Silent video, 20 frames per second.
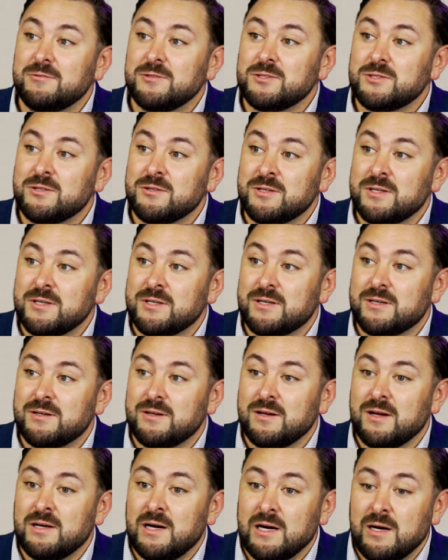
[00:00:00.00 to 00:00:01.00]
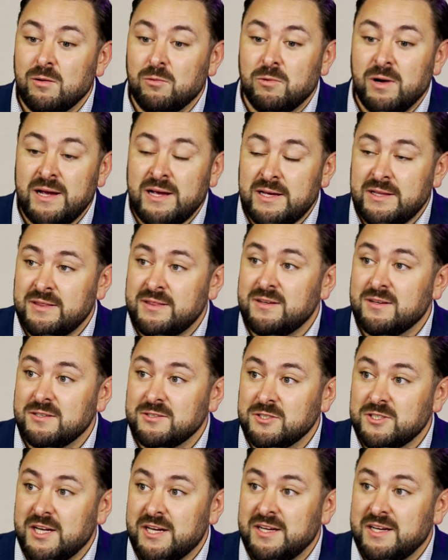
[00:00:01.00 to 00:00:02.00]
was going to... Uh, weigh in
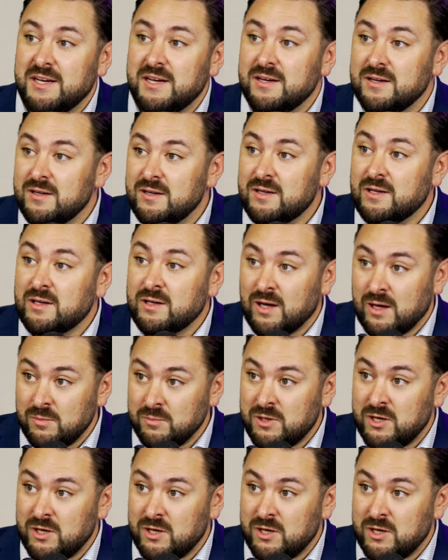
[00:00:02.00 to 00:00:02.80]
Thursday. Right. Come